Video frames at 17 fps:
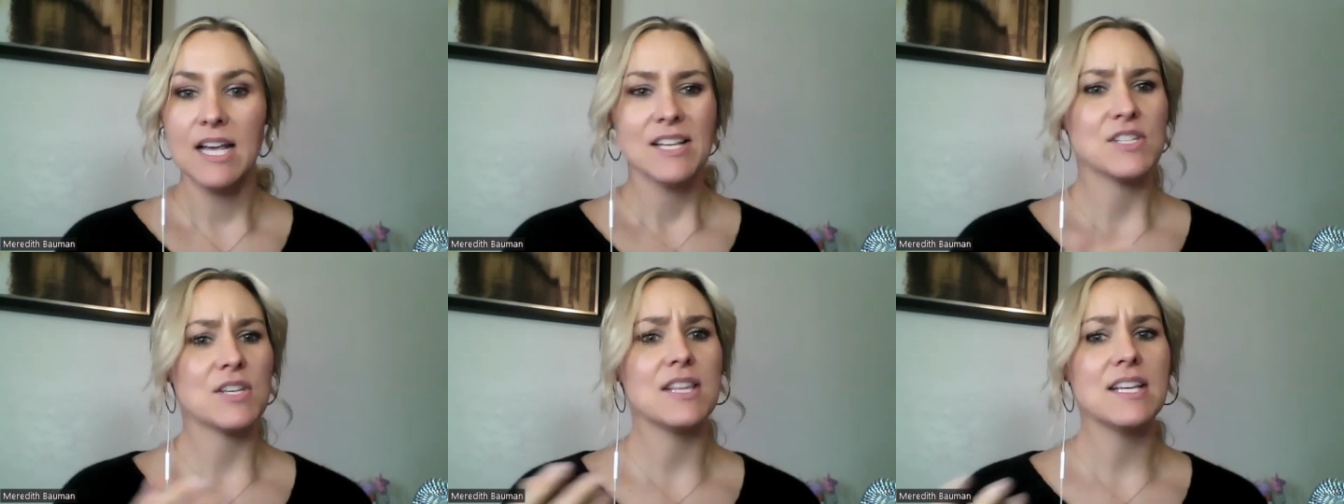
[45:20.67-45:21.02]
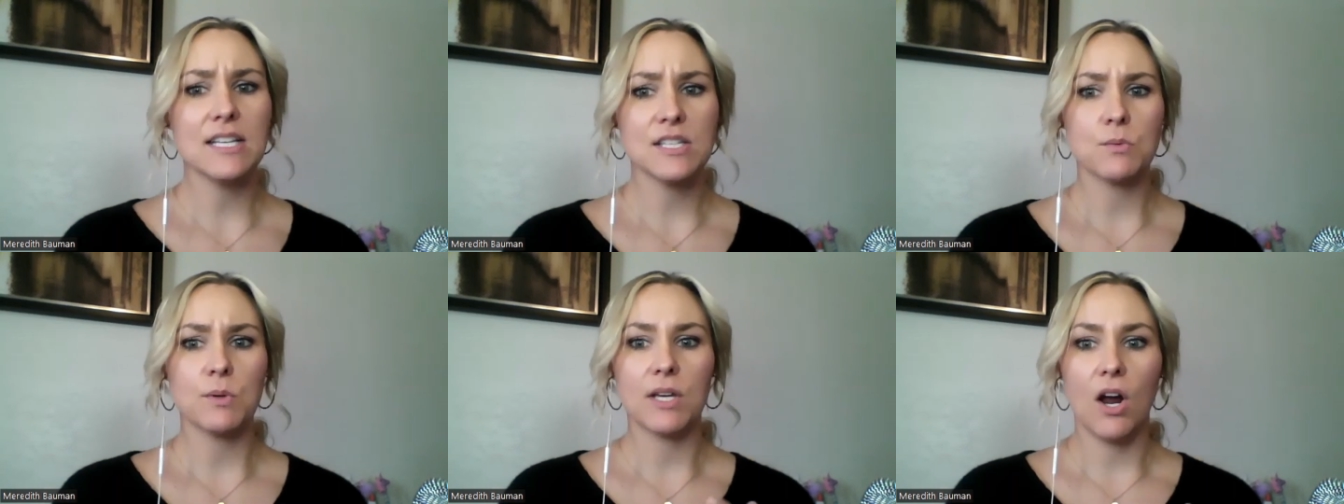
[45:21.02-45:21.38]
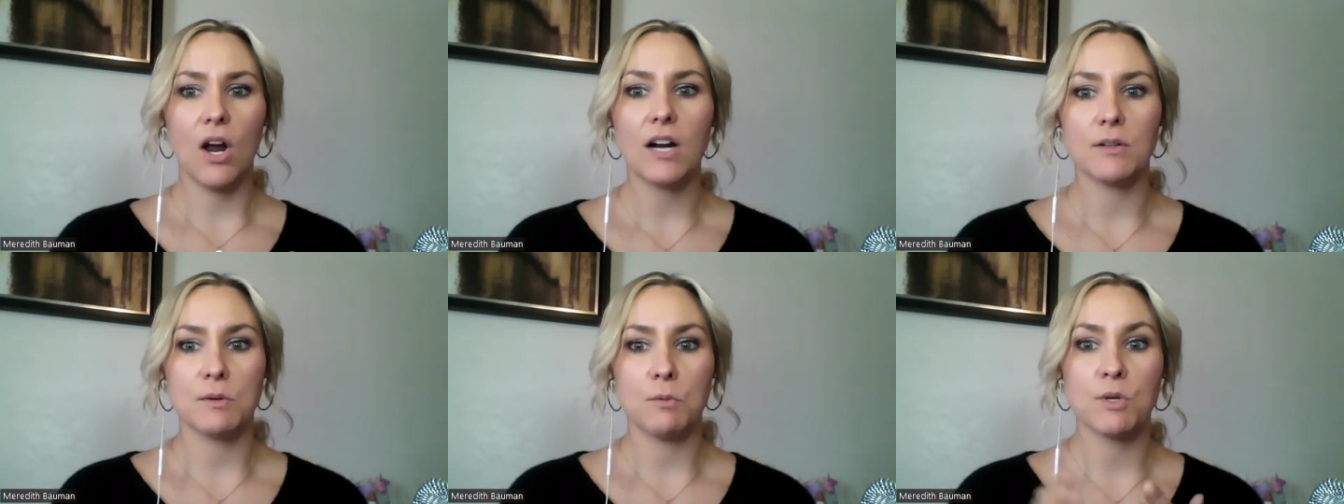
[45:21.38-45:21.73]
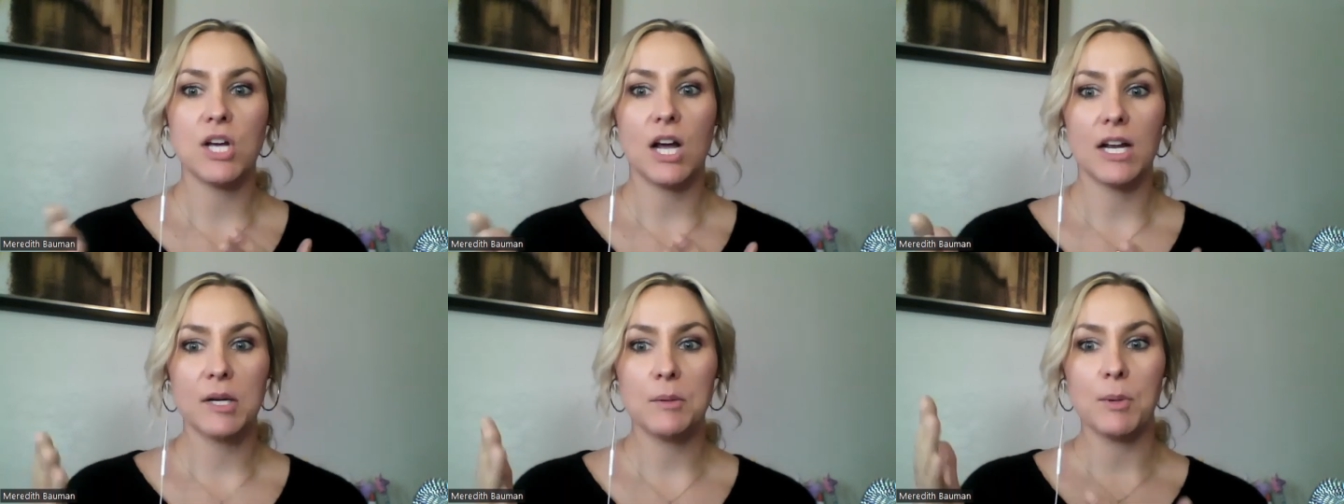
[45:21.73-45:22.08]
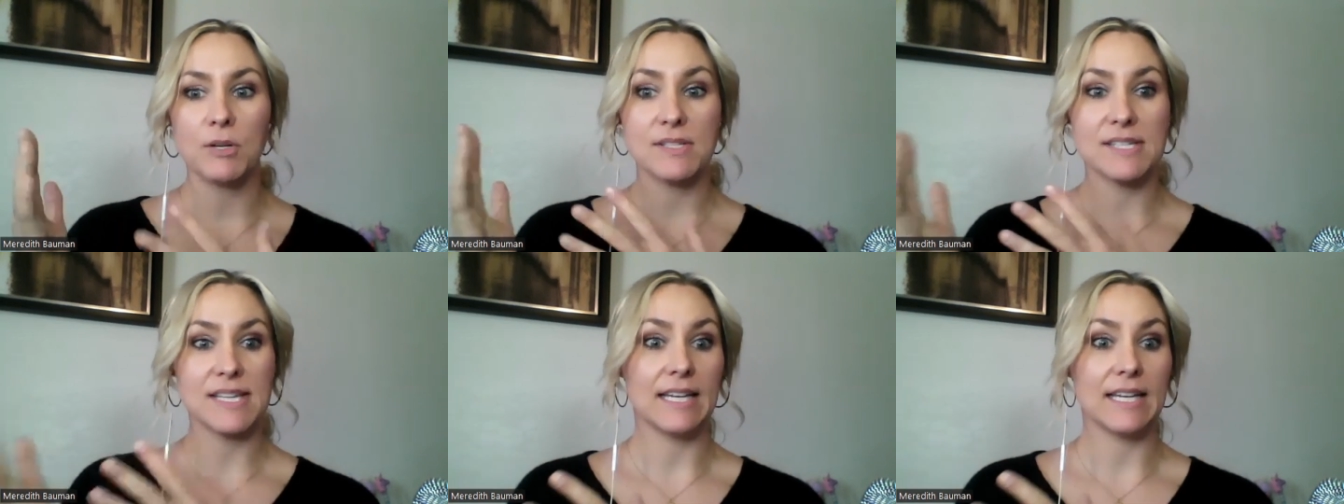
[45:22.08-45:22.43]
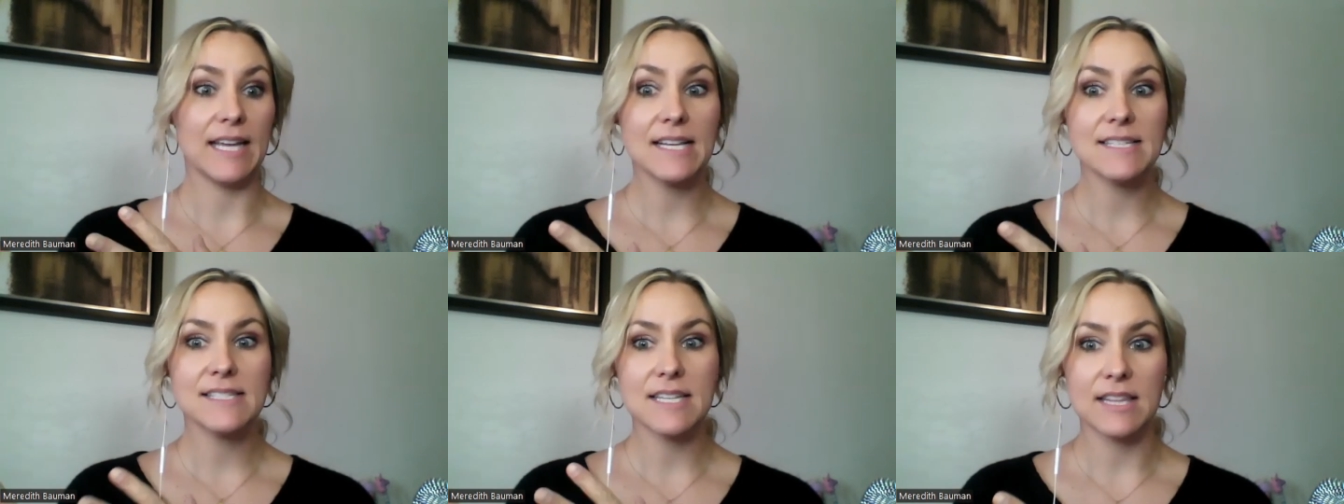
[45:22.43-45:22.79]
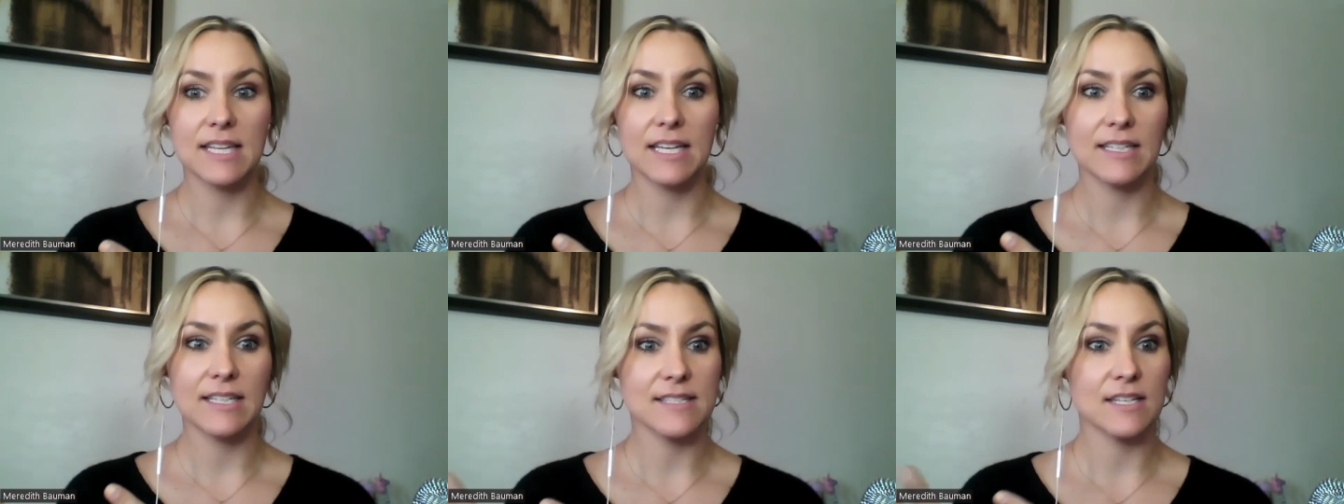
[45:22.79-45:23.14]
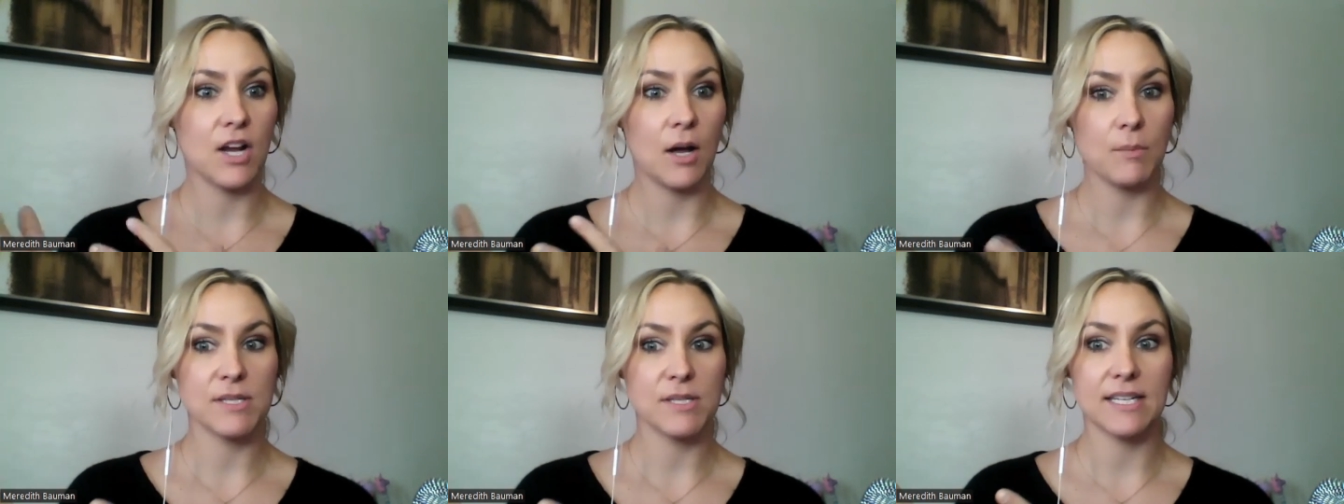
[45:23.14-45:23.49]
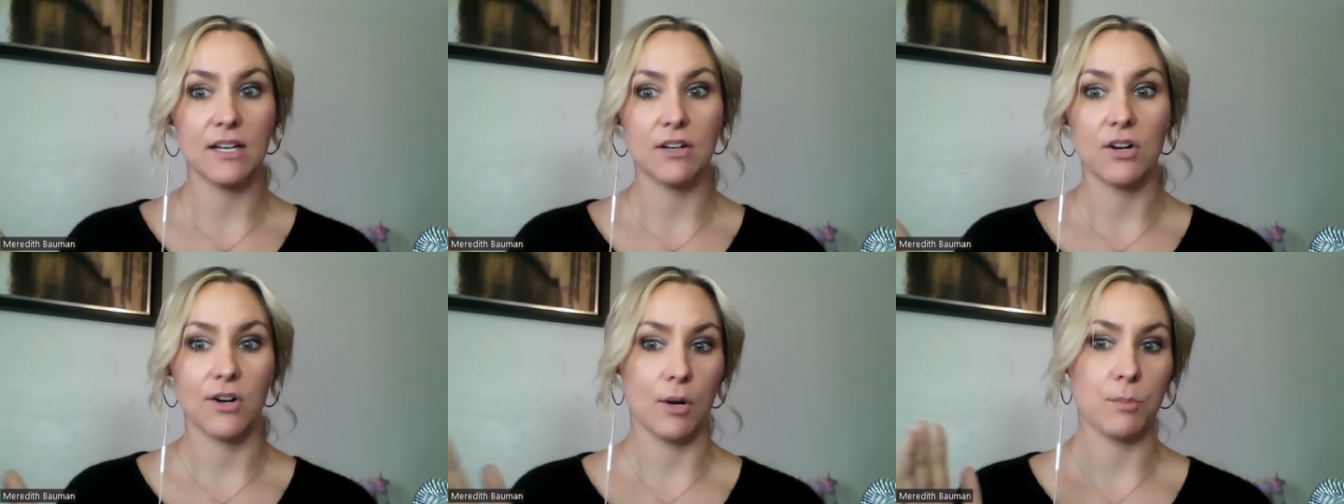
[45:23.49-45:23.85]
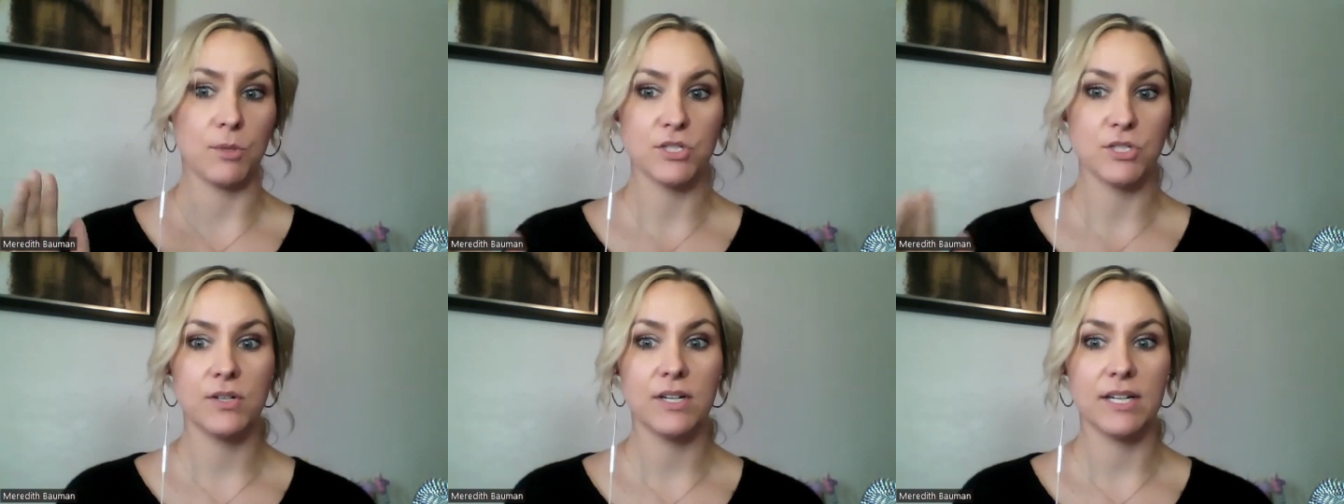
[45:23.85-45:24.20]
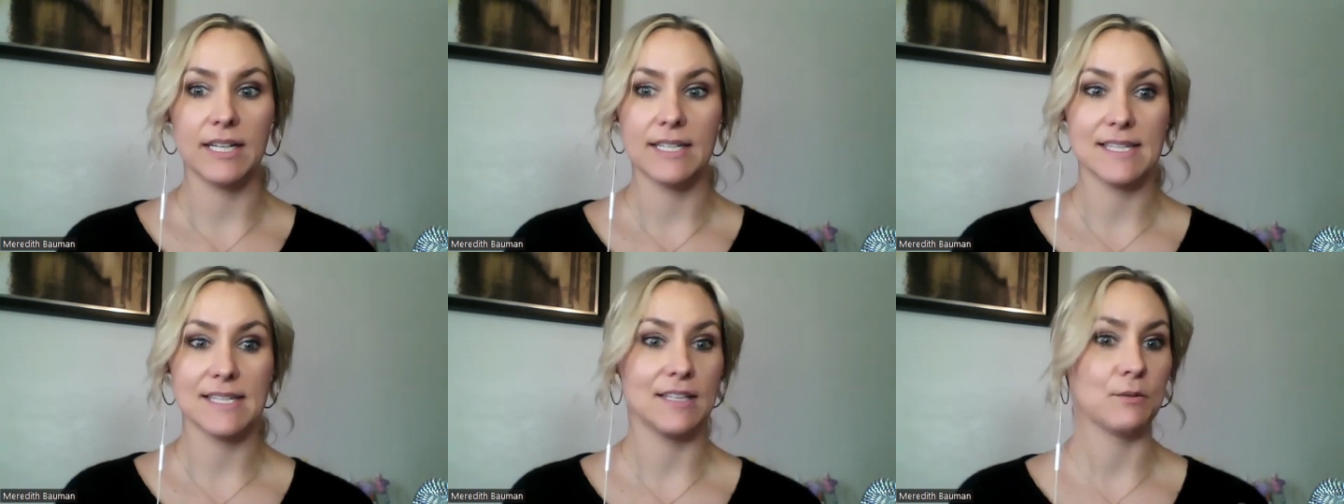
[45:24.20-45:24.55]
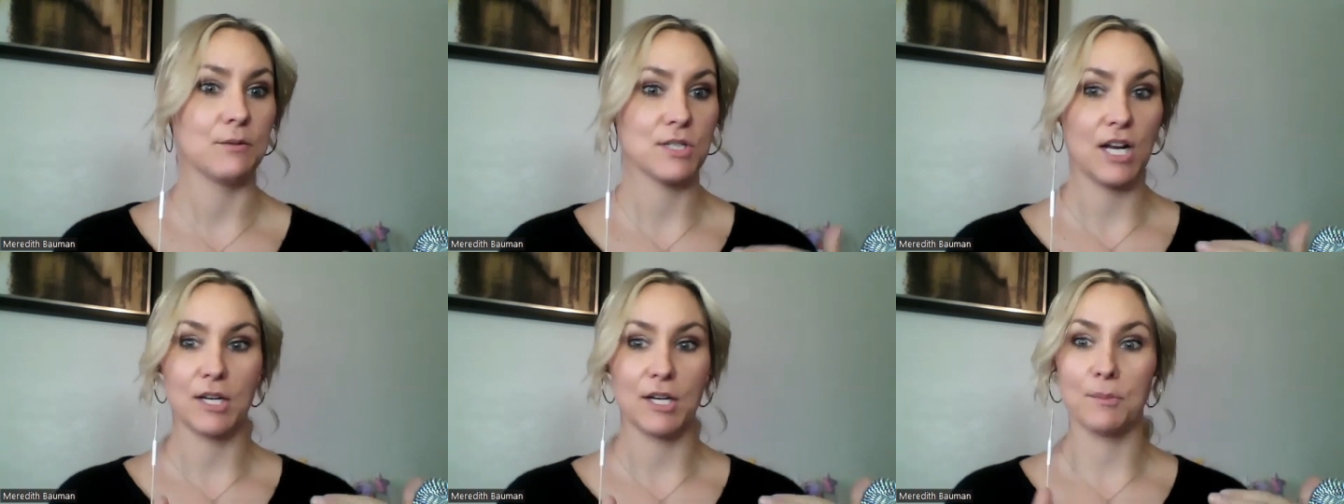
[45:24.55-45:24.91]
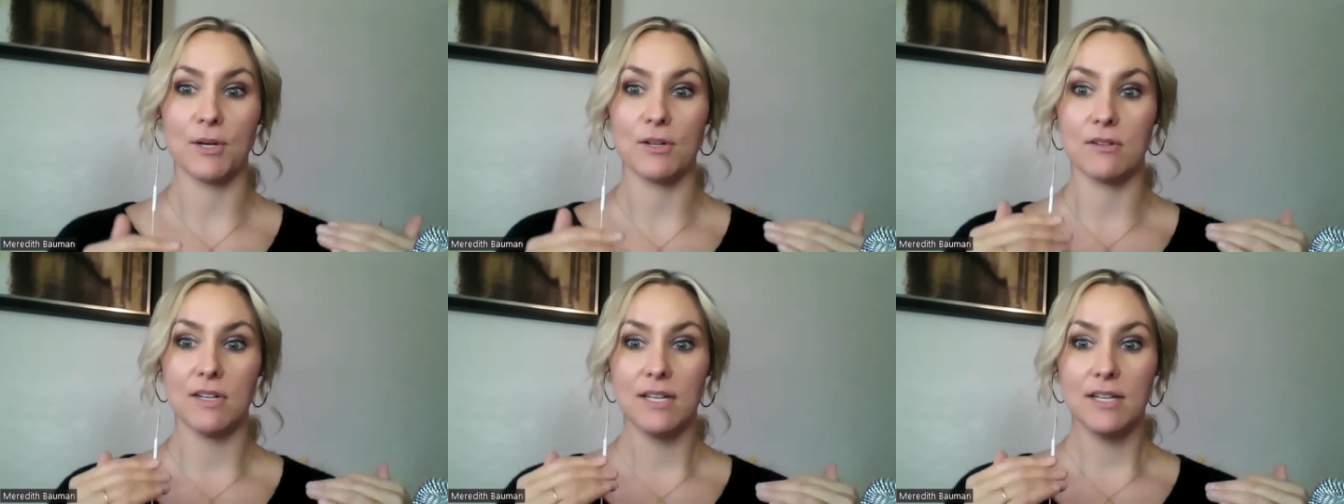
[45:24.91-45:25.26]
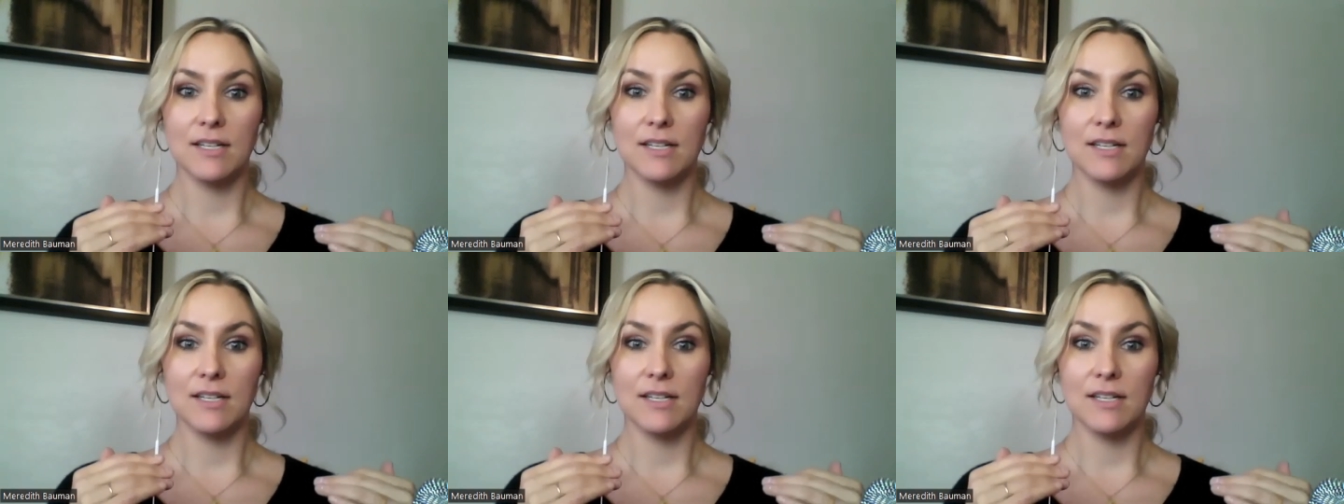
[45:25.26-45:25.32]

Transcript: so i think that's really hard like we're talking about saying yes to things and not missing out on opportunities and then we're talking about